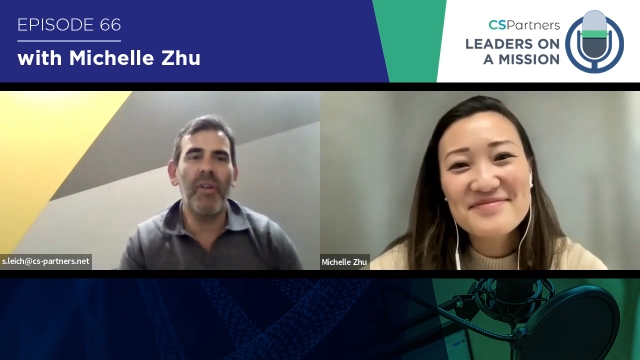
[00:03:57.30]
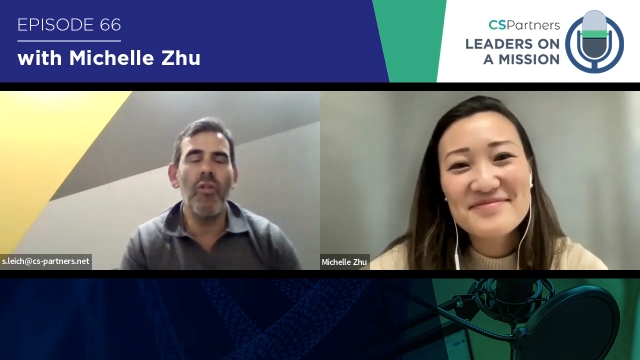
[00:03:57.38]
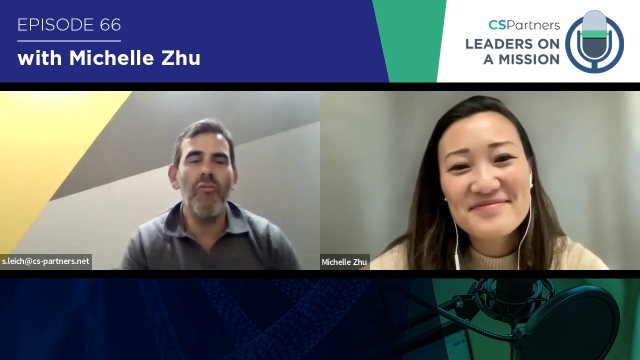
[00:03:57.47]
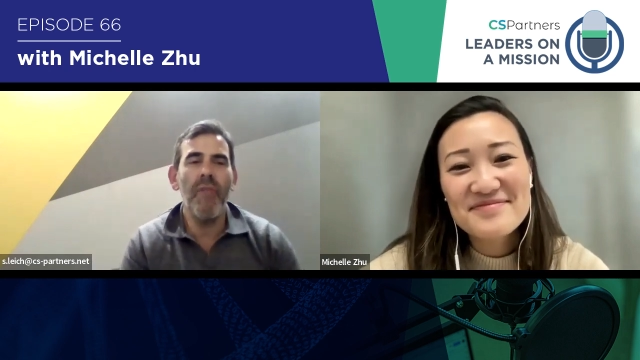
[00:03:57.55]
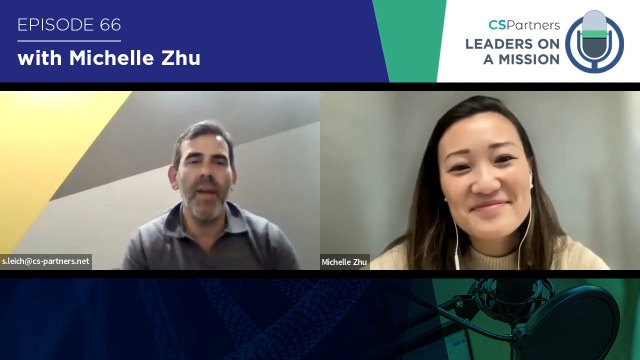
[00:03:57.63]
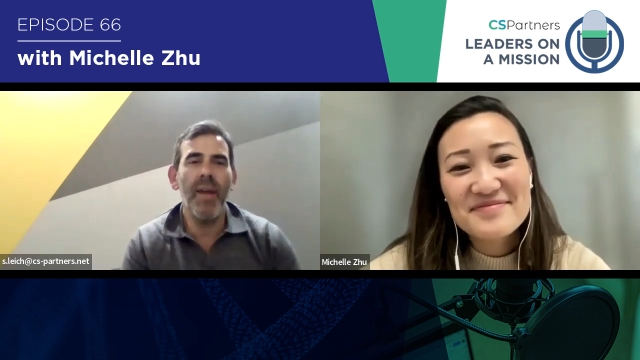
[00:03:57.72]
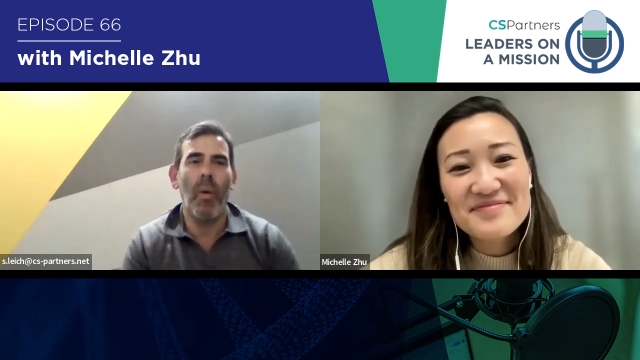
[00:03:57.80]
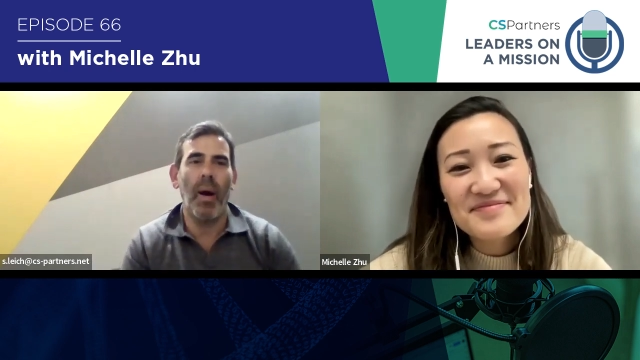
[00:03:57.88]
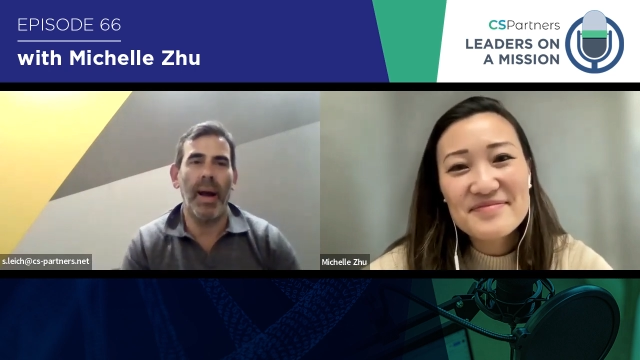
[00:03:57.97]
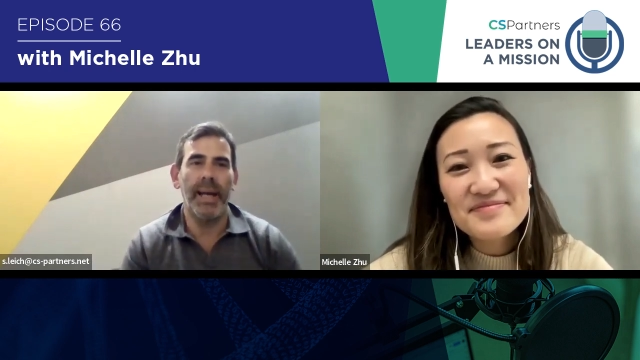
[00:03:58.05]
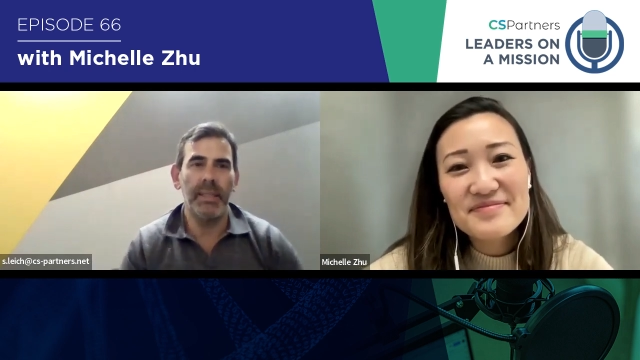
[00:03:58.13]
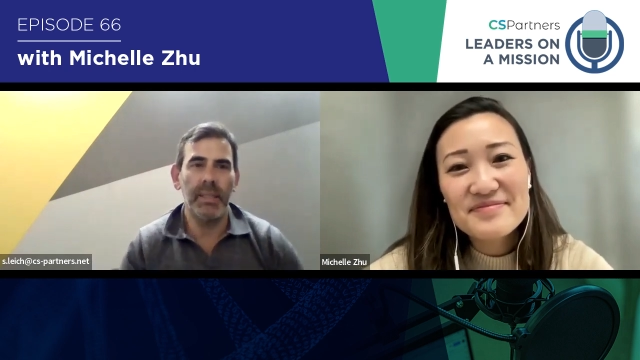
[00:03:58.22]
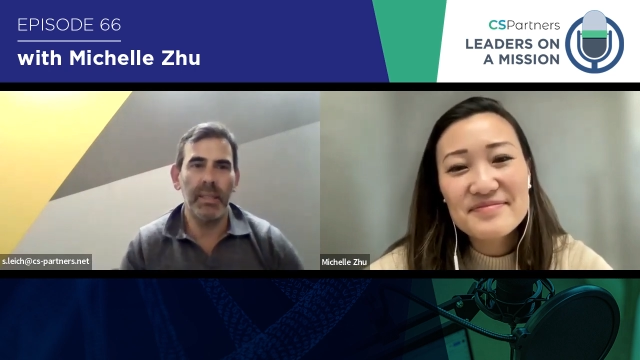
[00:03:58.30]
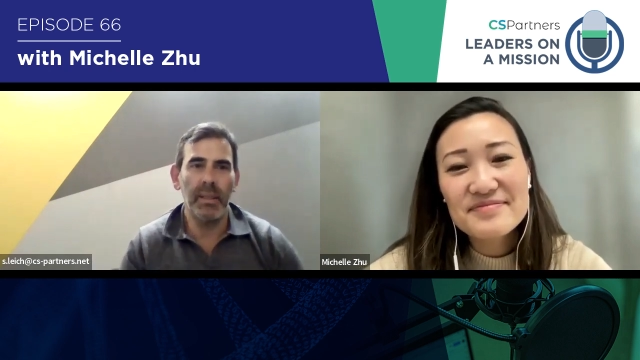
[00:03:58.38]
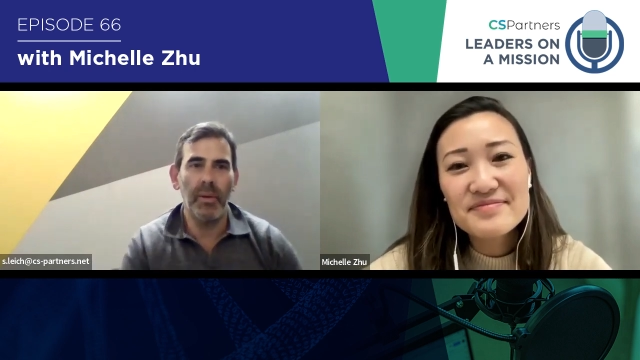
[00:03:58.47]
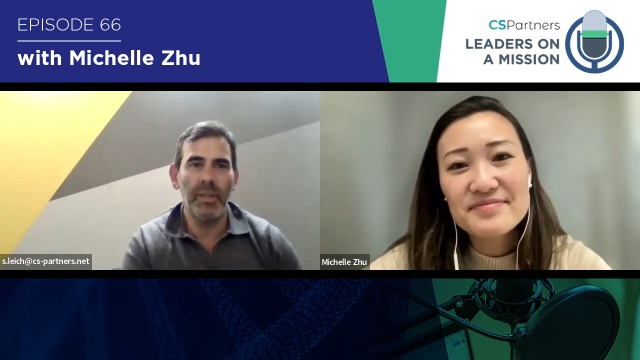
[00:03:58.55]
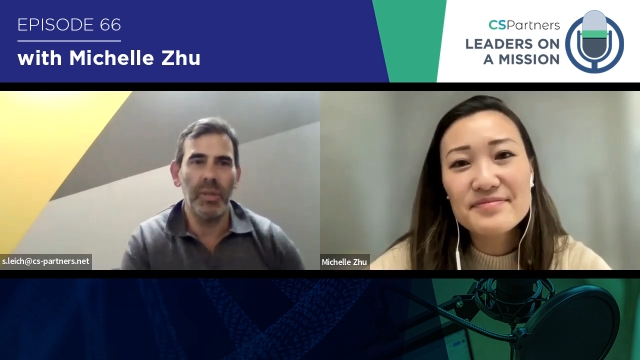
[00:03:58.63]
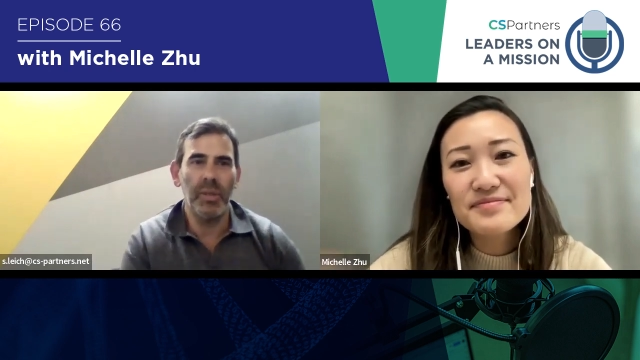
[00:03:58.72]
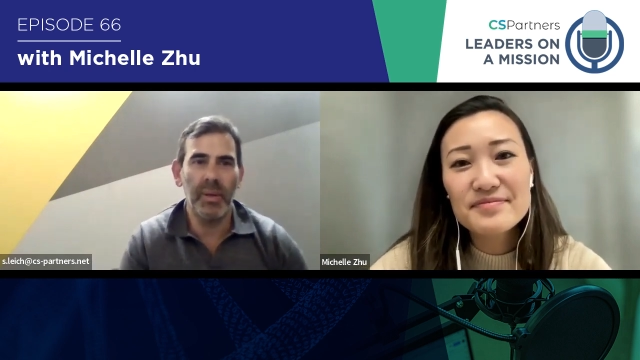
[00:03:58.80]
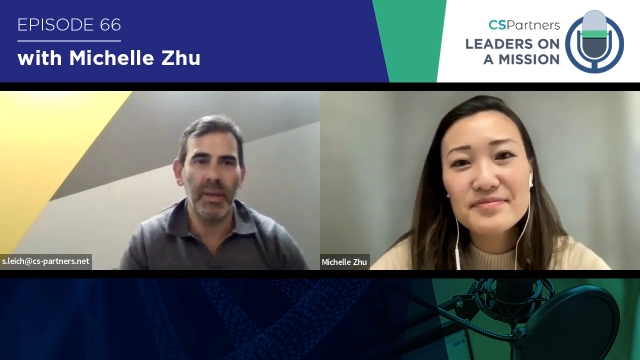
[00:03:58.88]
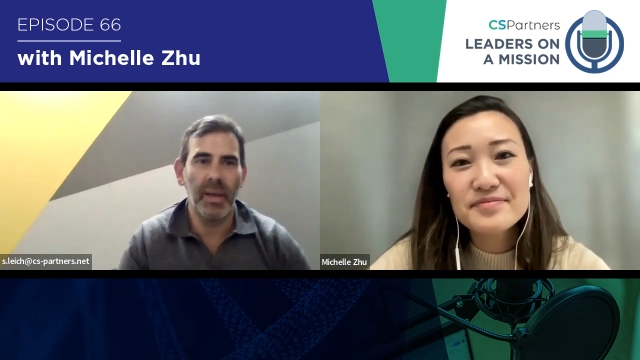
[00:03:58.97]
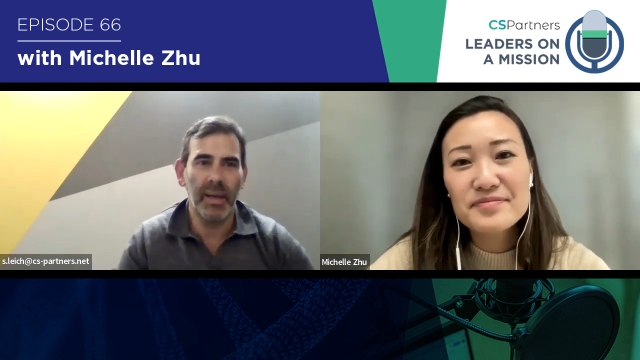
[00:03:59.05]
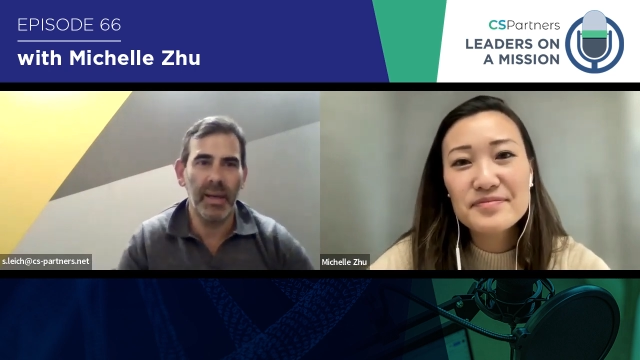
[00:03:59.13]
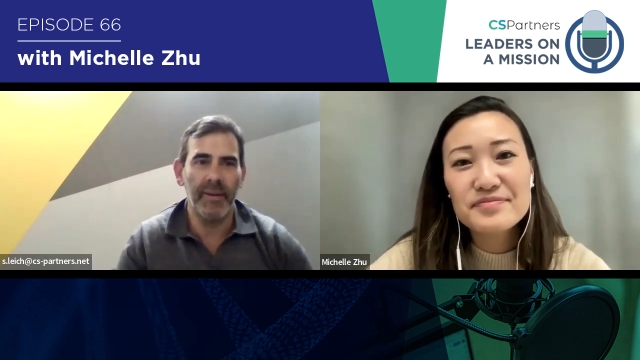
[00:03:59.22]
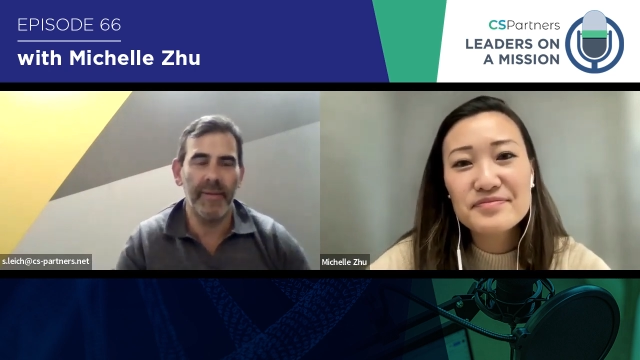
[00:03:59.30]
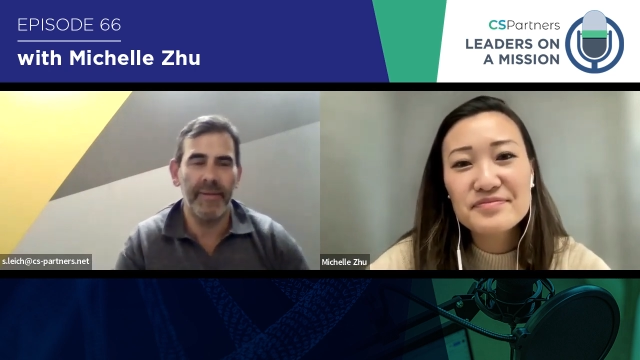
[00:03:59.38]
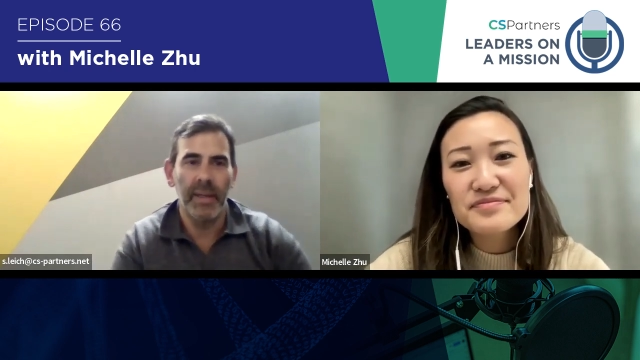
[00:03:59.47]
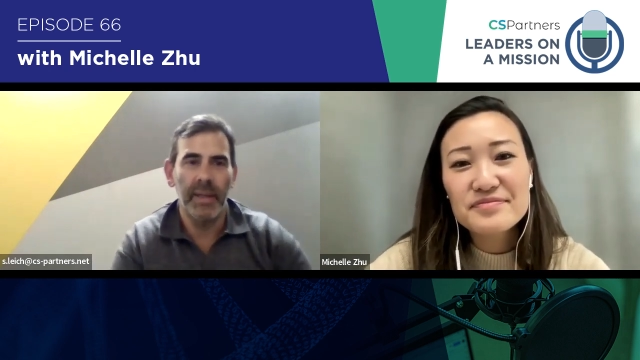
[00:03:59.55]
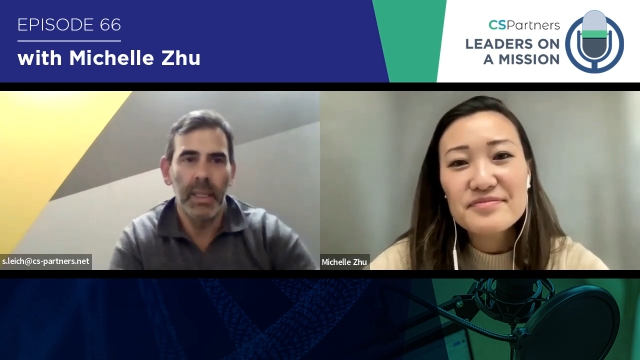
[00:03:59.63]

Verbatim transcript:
Speaker 1: career-wise, you know, as you were kind of